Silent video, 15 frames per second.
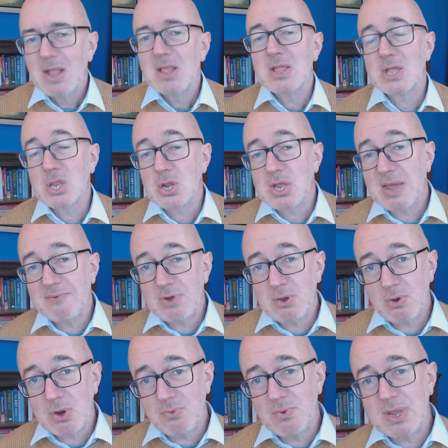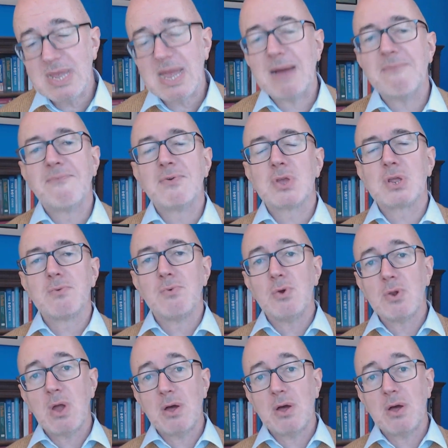Let's just have a quick recap, first of all,